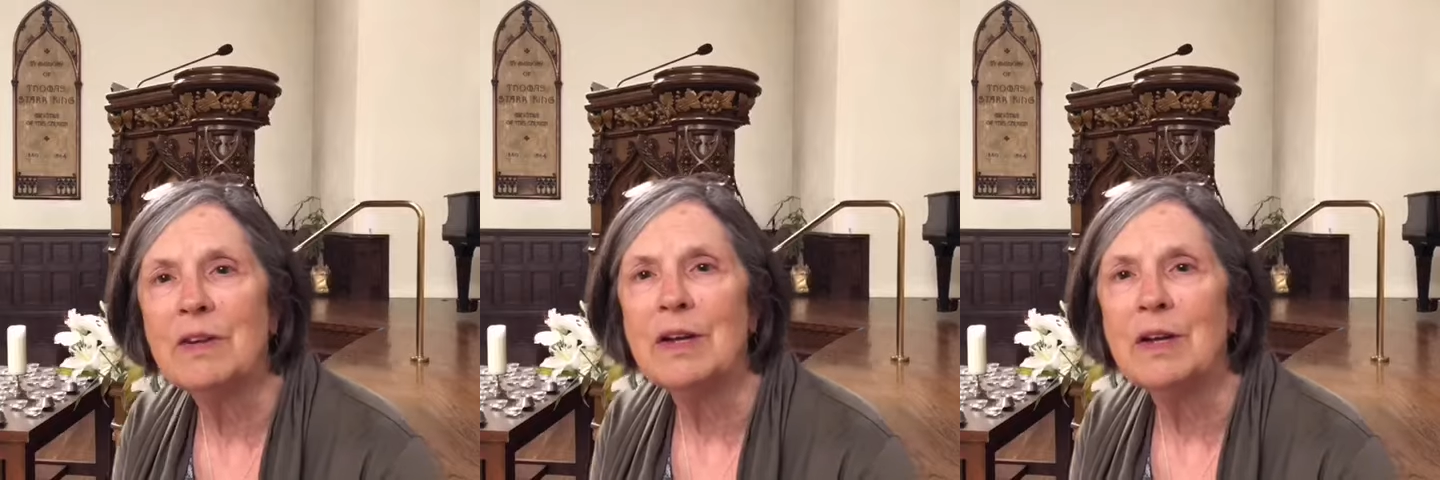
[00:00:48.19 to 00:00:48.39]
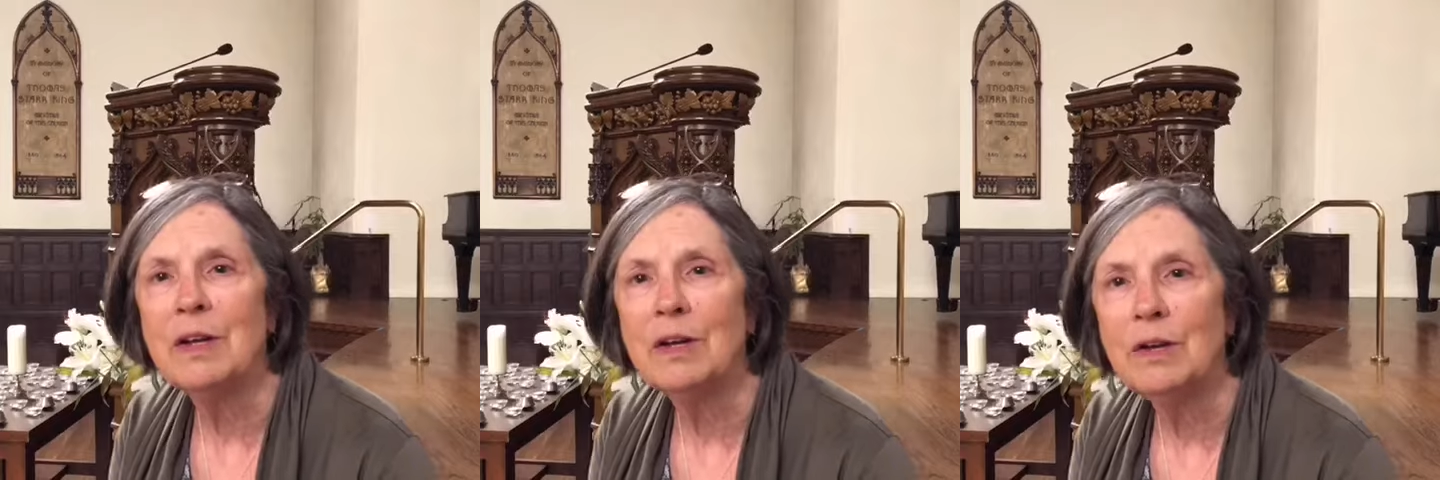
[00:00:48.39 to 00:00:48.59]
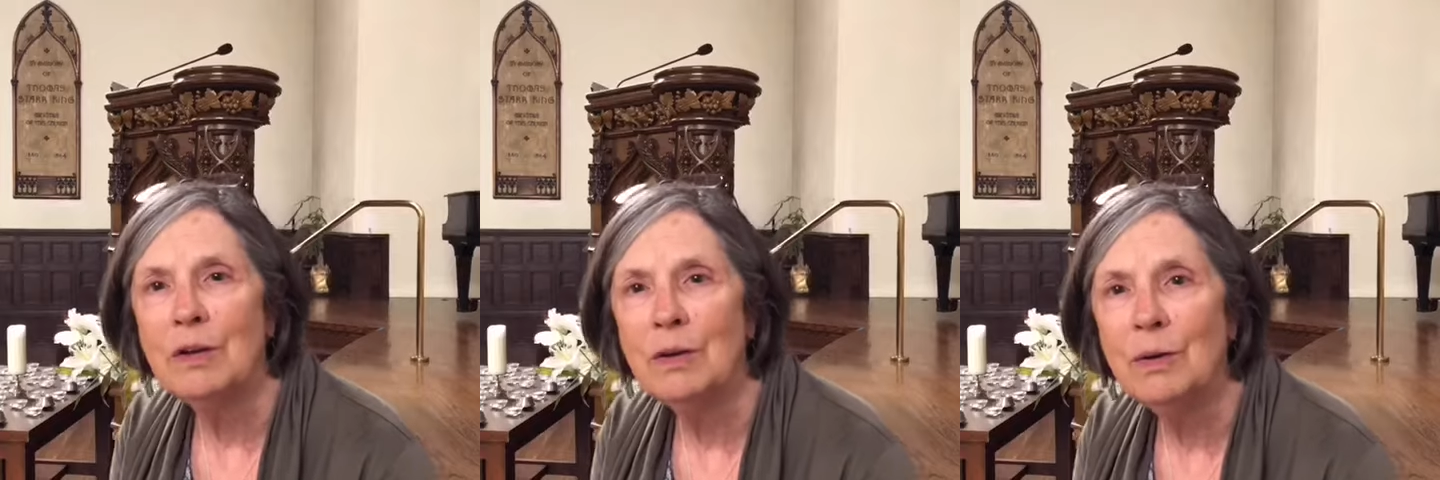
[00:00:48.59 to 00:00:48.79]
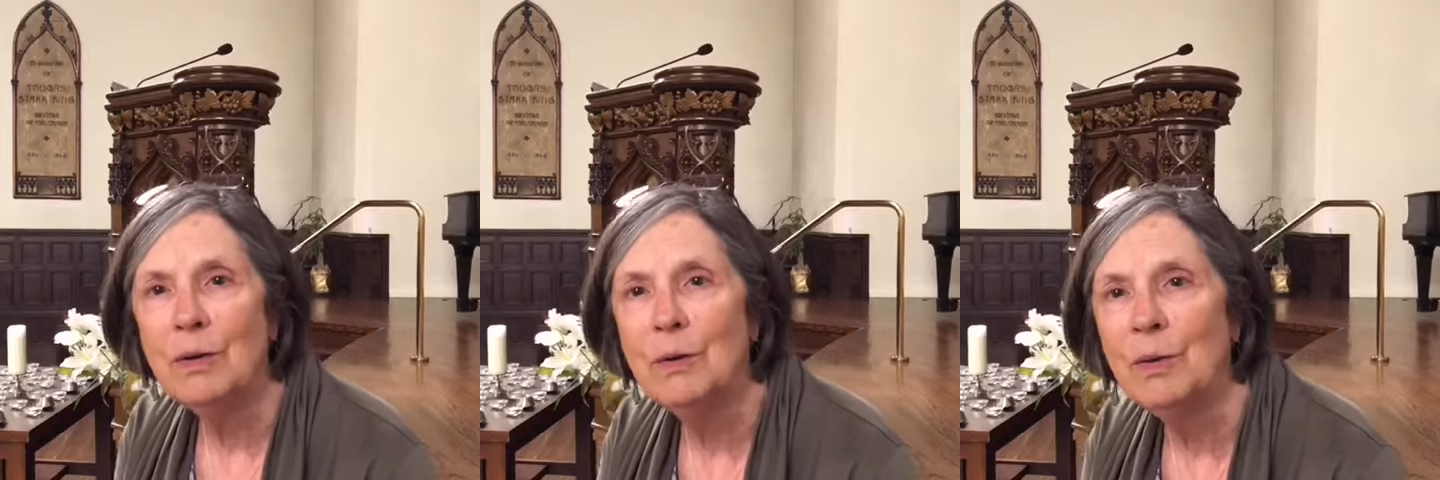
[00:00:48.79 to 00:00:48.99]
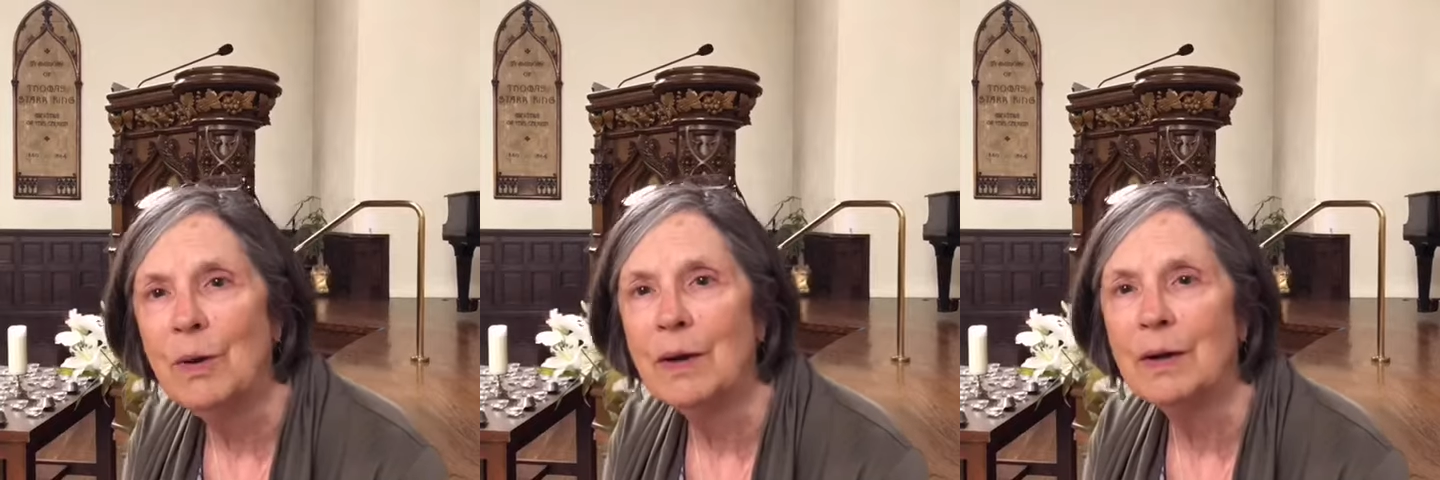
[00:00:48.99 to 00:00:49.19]
in
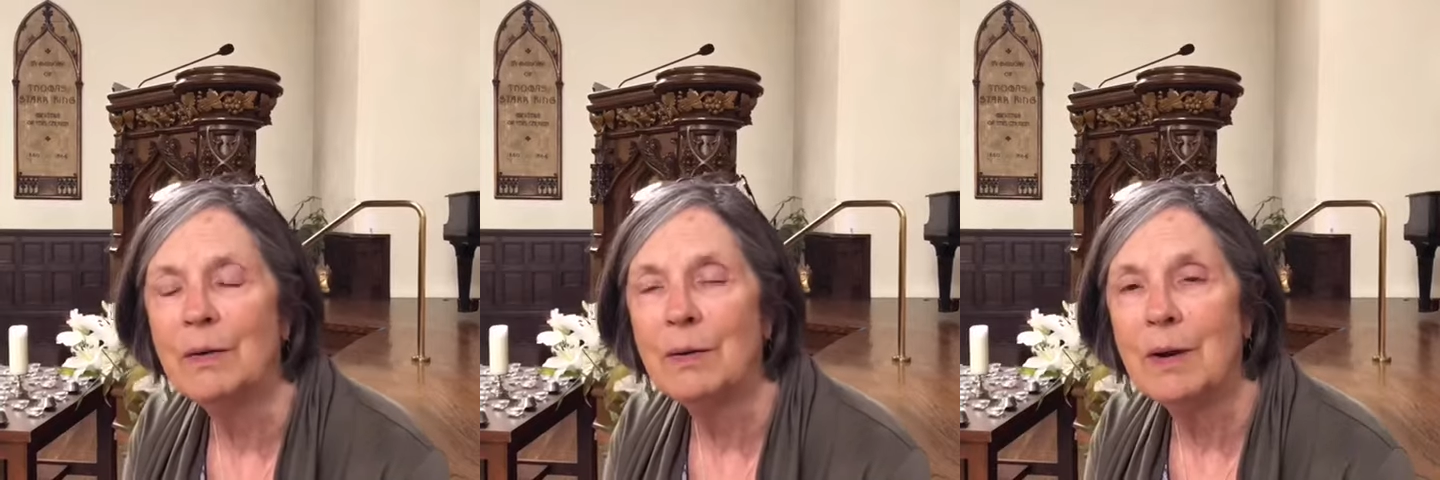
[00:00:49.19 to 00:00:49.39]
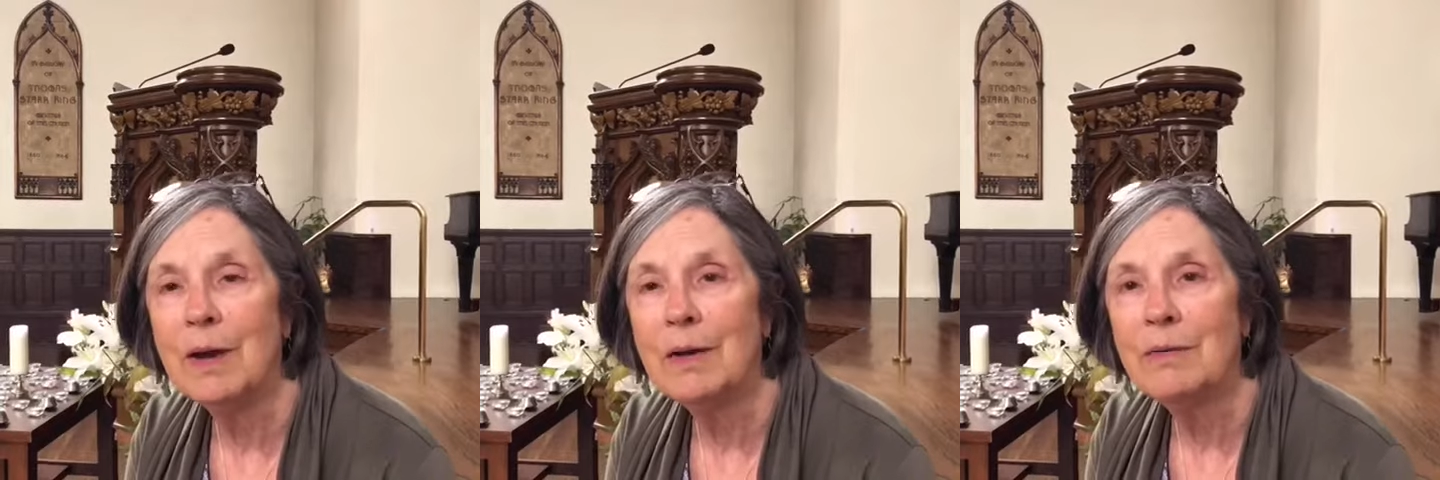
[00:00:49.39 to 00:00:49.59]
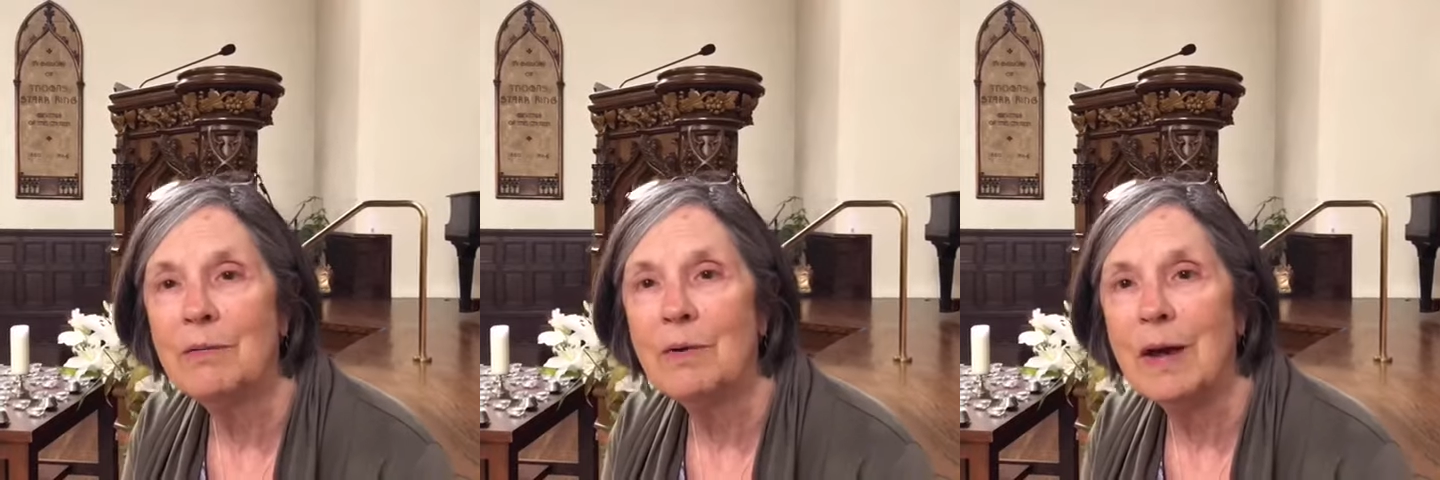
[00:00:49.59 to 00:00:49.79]
new and creative